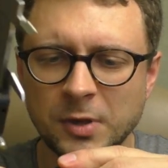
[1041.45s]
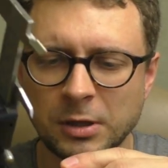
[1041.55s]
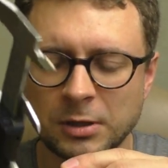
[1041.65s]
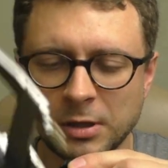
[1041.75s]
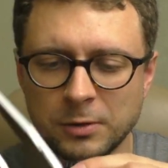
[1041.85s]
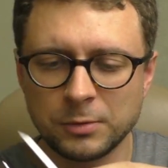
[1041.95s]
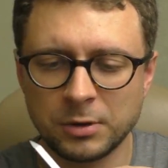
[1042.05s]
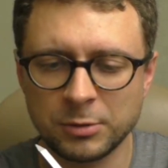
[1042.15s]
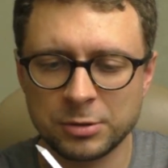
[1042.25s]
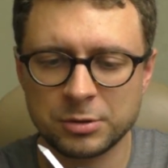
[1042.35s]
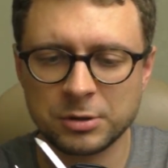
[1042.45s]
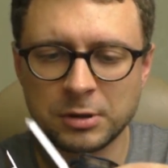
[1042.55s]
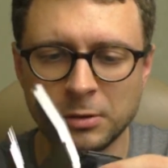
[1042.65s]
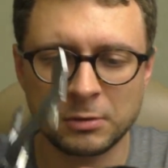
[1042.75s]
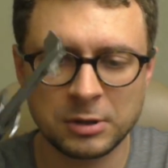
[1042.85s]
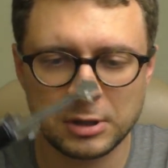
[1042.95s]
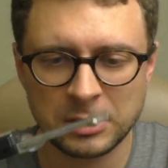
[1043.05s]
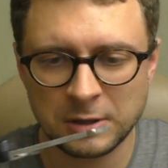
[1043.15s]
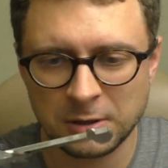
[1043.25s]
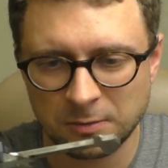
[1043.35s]
And how do I measure it now?
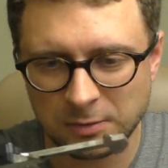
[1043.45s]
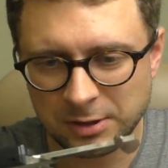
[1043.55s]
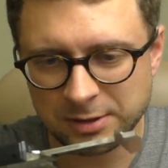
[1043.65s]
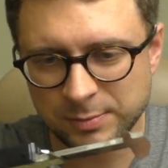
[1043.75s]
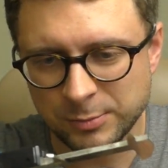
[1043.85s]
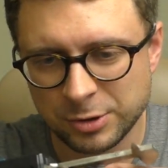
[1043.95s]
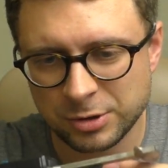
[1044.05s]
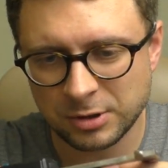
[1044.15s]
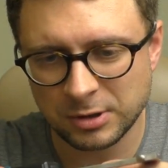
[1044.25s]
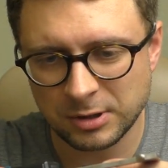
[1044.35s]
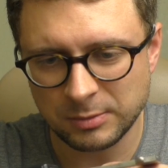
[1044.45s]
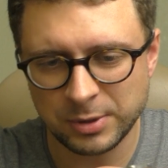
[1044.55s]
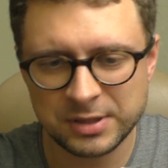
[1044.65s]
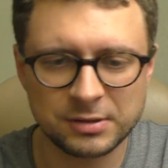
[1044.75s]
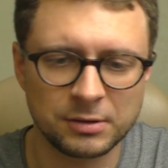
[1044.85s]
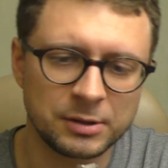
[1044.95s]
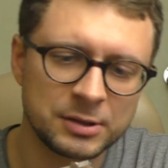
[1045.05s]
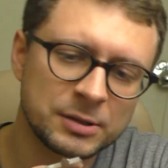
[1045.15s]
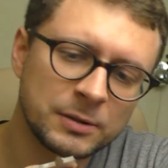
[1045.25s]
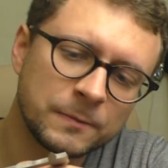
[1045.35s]
Well, let's measure the bezel
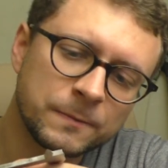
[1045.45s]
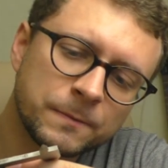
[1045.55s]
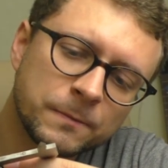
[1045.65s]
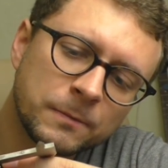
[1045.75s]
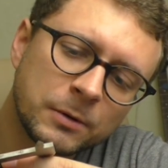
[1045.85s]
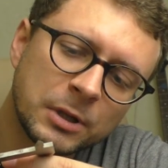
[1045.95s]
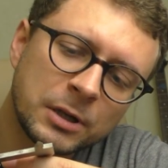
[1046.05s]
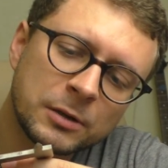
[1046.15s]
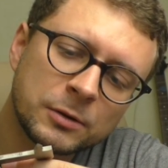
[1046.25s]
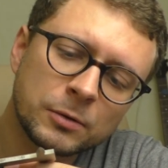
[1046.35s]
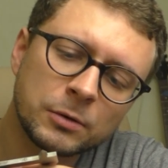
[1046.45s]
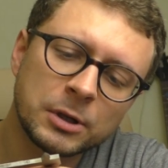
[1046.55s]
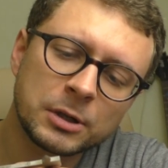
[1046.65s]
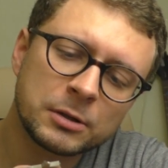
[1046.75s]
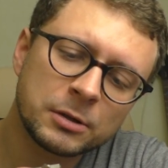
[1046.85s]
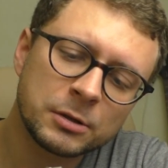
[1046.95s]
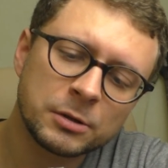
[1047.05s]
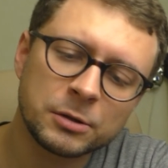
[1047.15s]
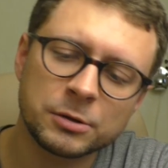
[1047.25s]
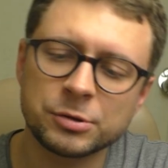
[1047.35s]
itself. Lug to lug
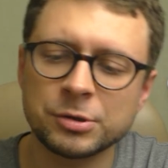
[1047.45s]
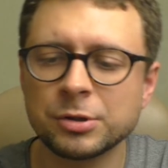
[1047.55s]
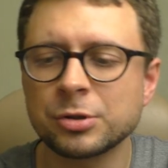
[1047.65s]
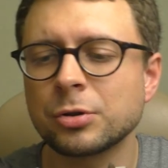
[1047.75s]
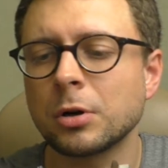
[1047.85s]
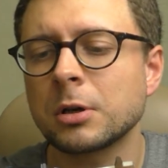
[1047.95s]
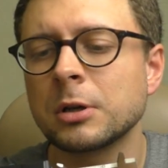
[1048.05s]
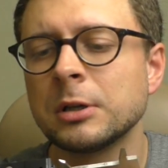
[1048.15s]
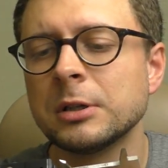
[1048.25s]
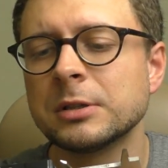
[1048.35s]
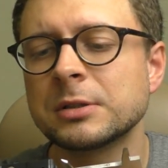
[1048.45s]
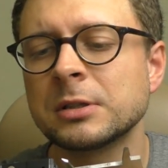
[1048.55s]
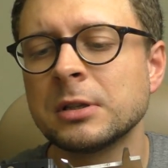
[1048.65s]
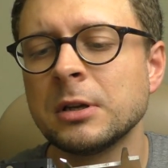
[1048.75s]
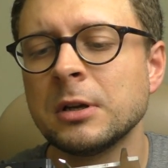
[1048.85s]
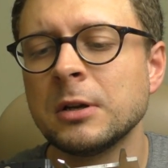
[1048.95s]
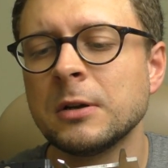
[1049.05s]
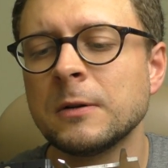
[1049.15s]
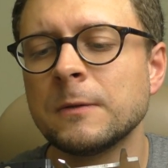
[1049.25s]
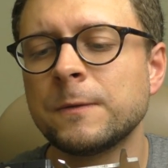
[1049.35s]
G-Shock is
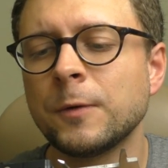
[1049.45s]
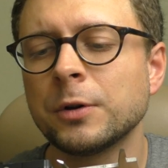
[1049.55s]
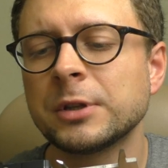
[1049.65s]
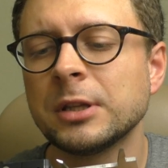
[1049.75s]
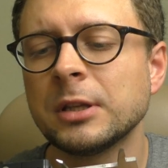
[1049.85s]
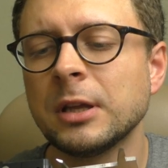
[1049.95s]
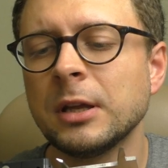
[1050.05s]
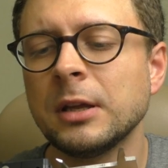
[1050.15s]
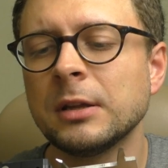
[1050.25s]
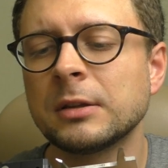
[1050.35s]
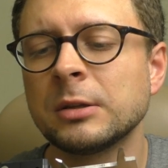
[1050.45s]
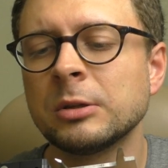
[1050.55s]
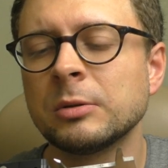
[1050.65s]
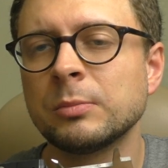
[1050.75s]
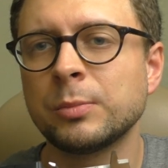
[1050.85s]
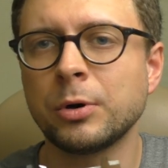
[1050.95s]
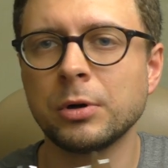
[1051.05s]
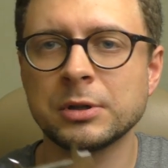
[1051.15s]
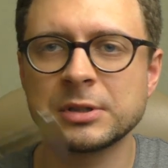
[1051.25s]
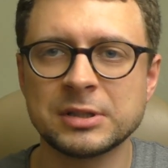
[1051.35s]
forty-eight
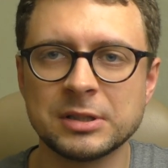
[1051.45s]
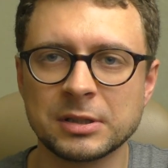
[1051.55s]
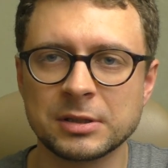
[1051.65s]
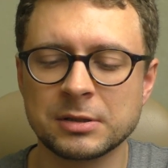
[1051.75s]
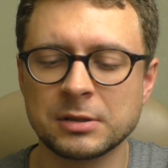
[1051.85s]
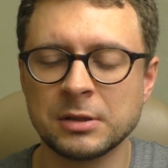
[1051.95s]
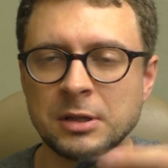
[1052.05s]
point six.